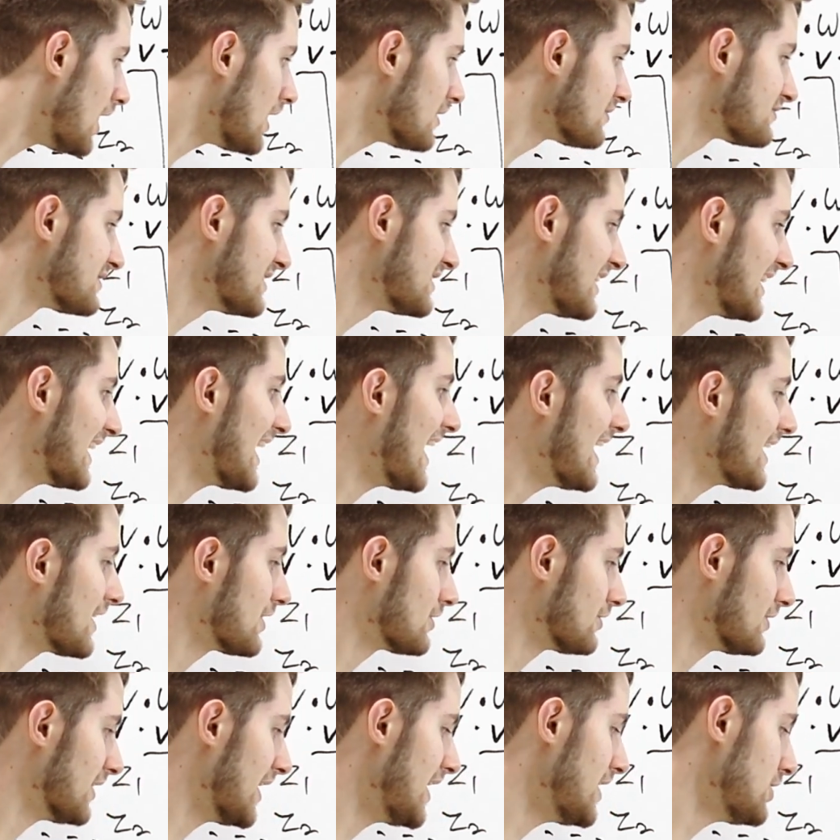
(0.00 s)

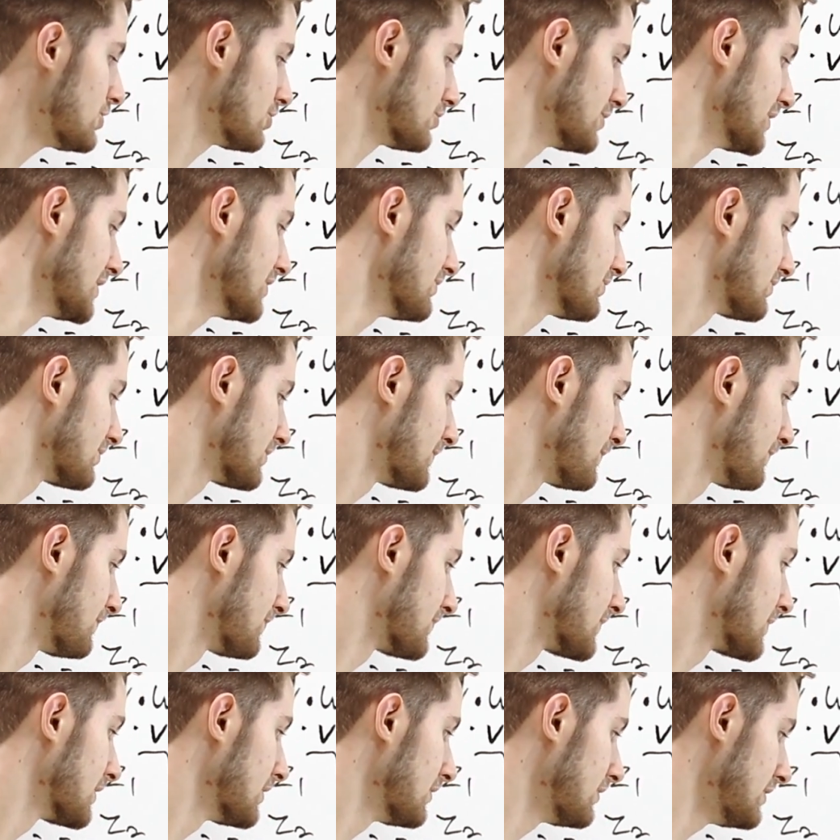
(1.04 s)
off-diagonal entries,
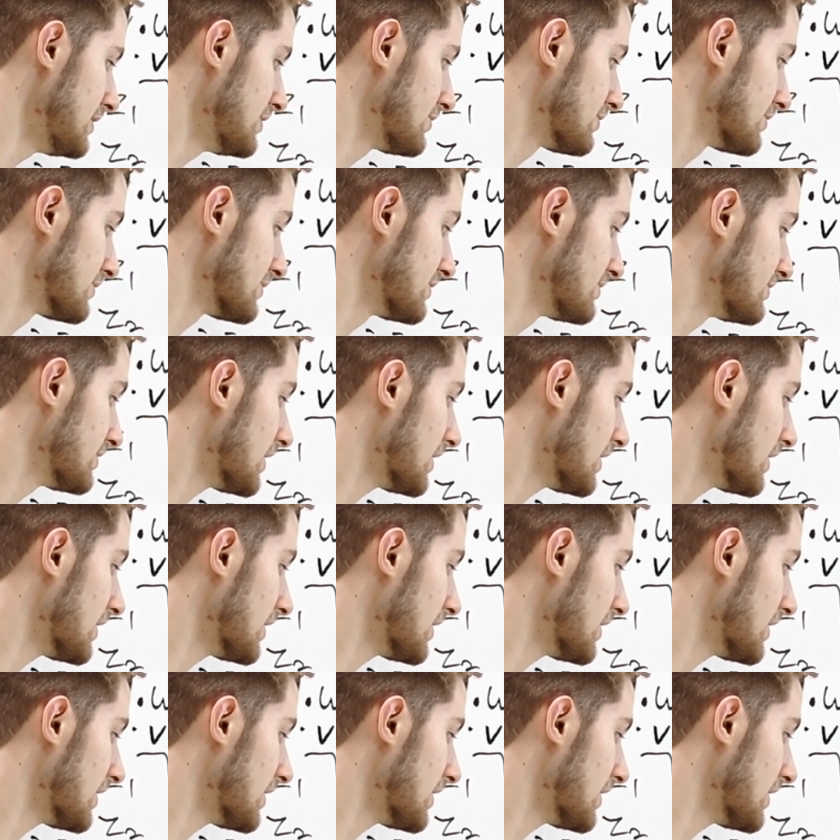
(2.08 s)
these are the